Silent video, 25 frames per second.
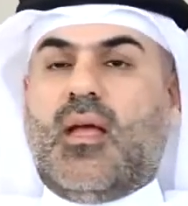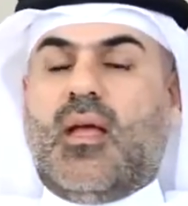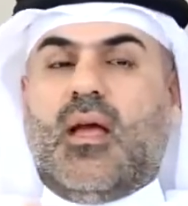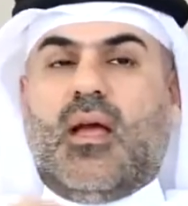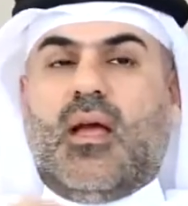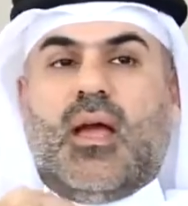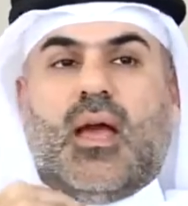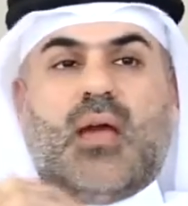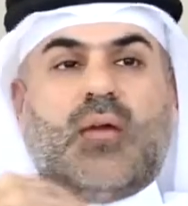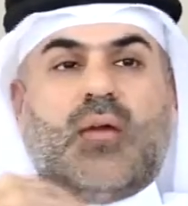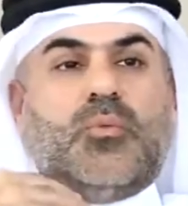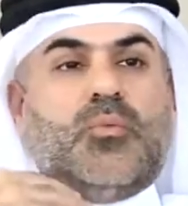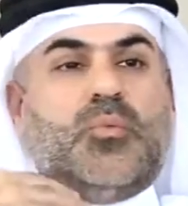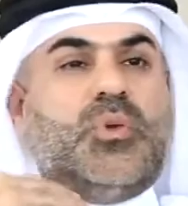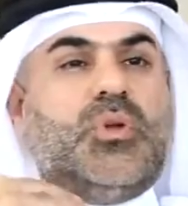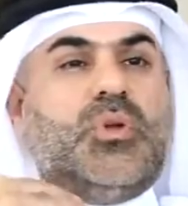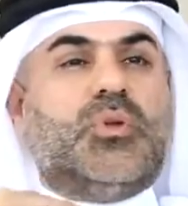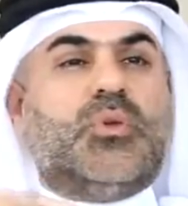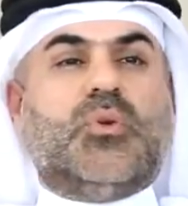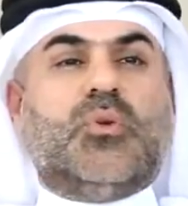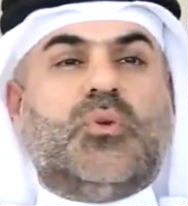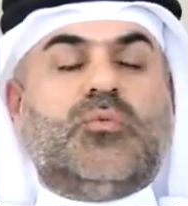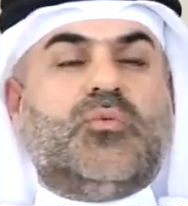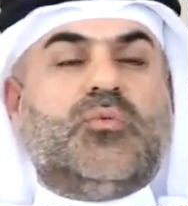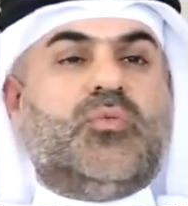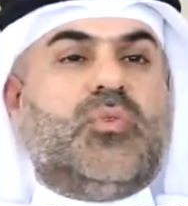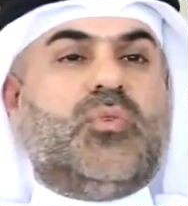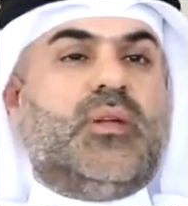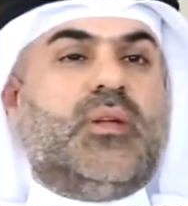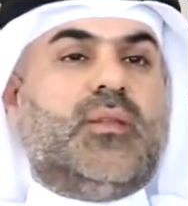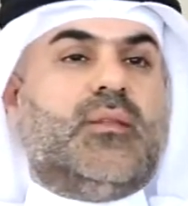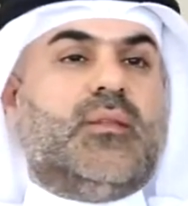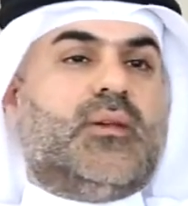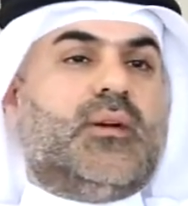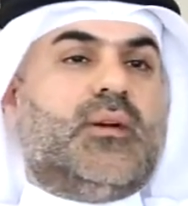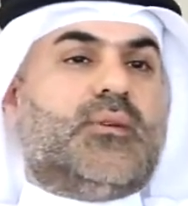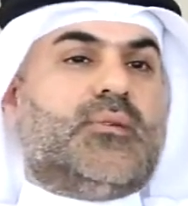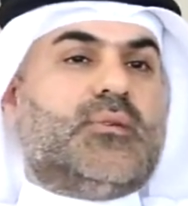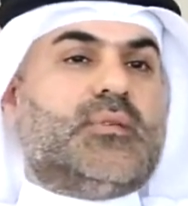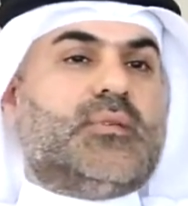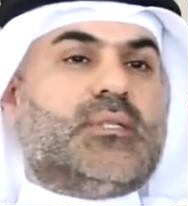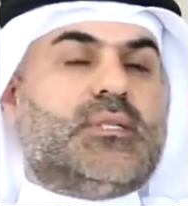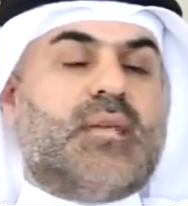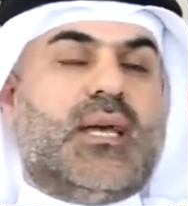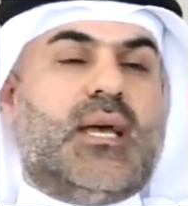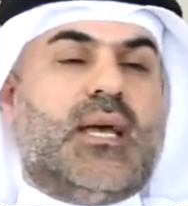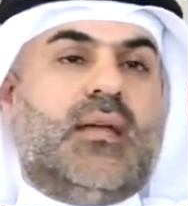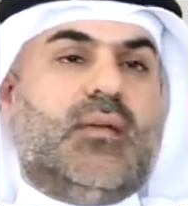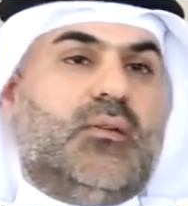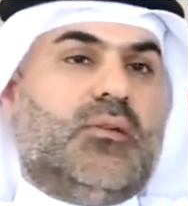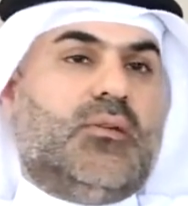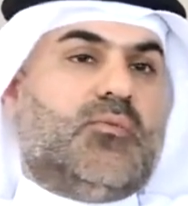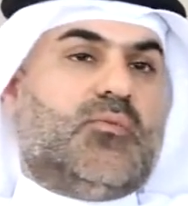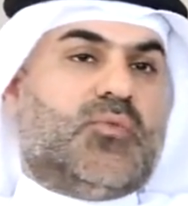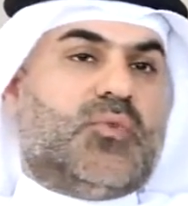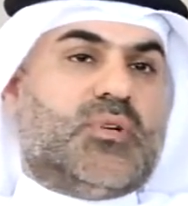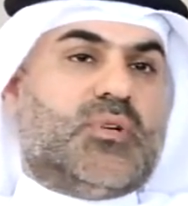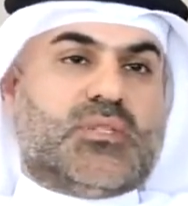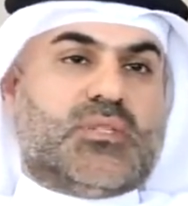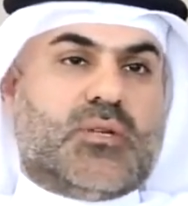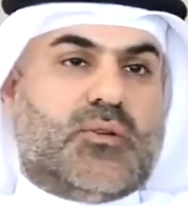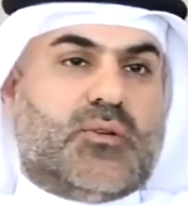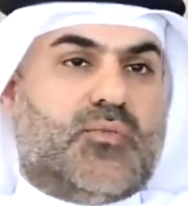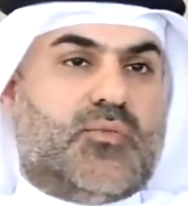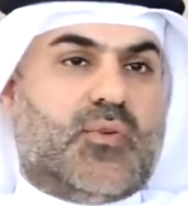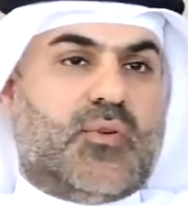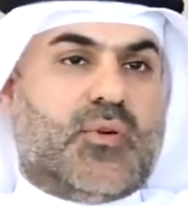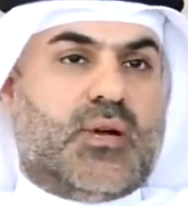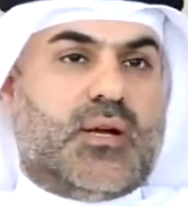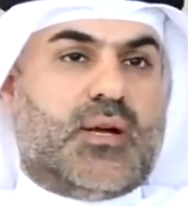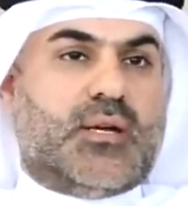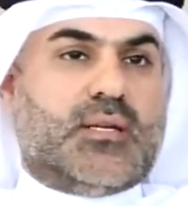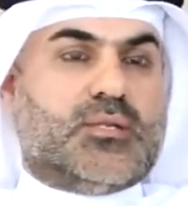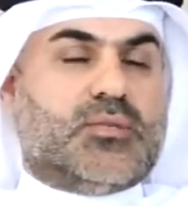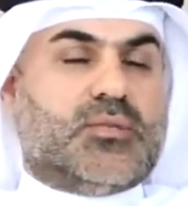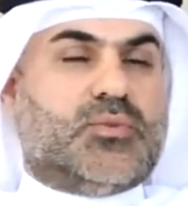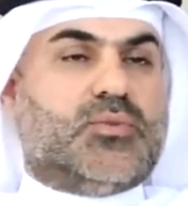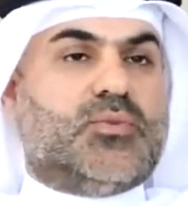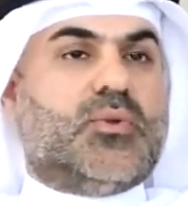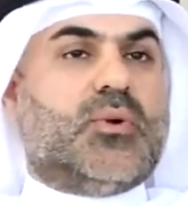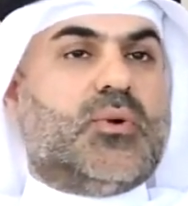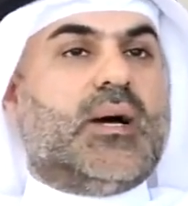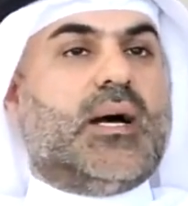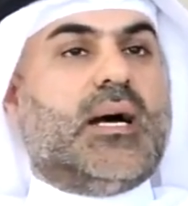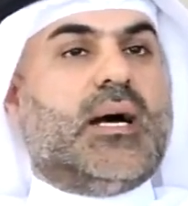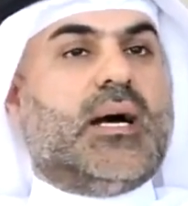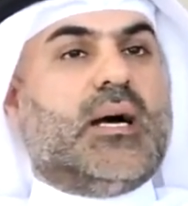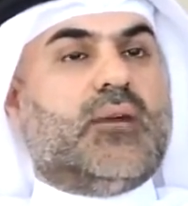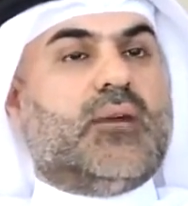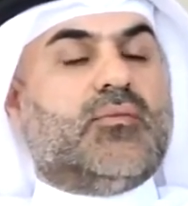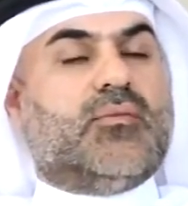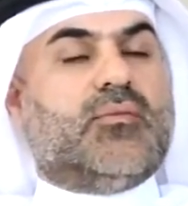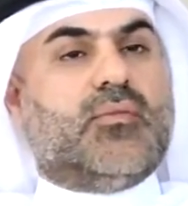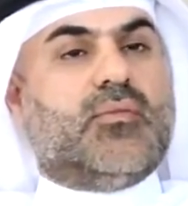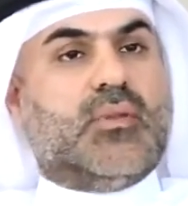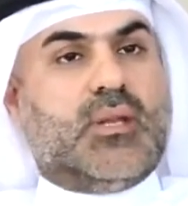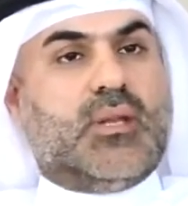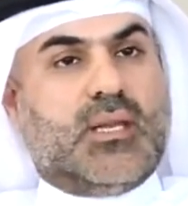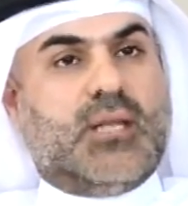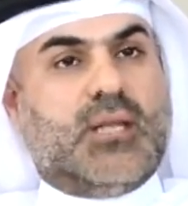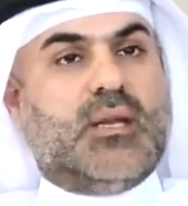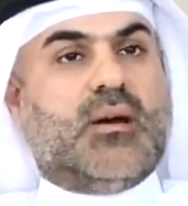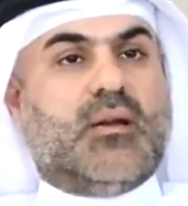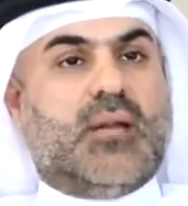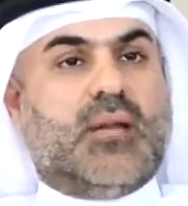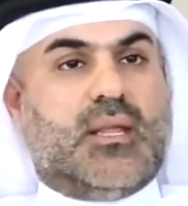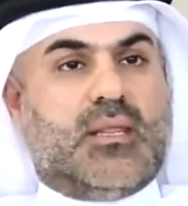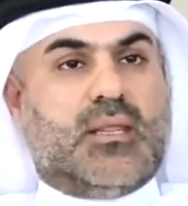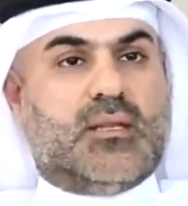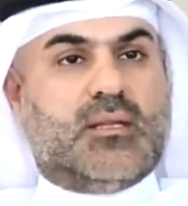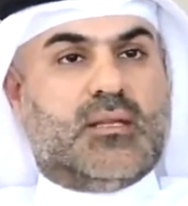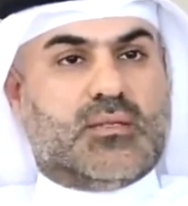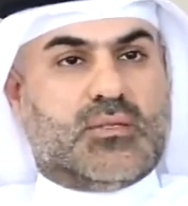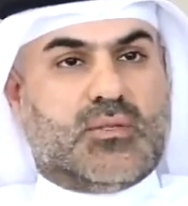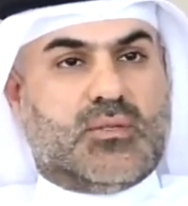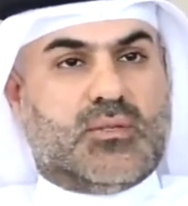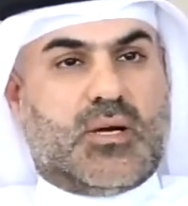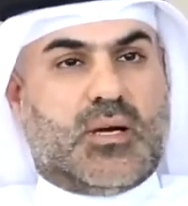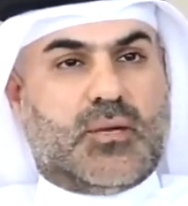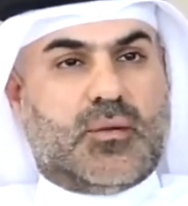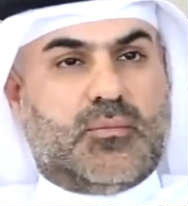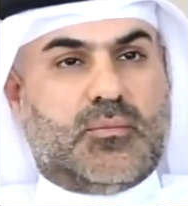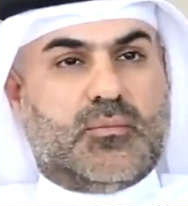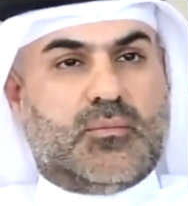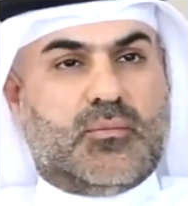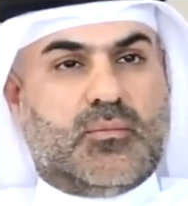And we don't feel there is any risk for us to have Layan at this time.